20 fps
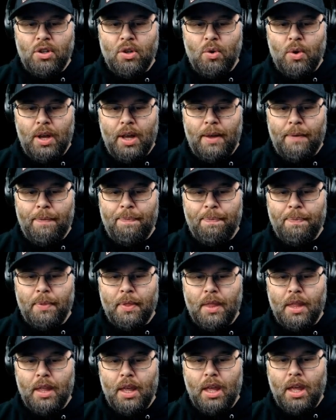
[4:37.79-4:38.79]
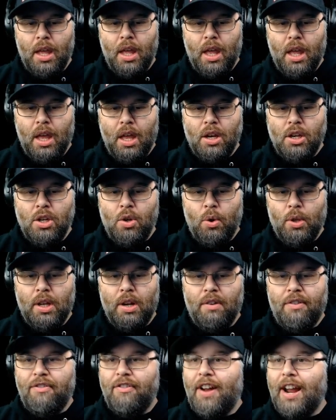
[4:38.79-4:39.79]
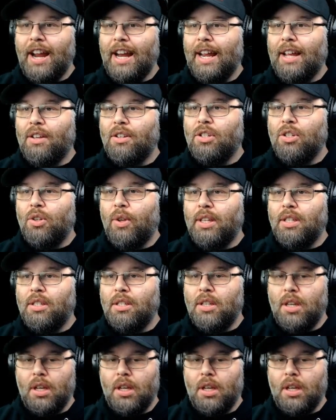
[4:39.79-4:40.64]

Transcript: to do a little fighting. So let's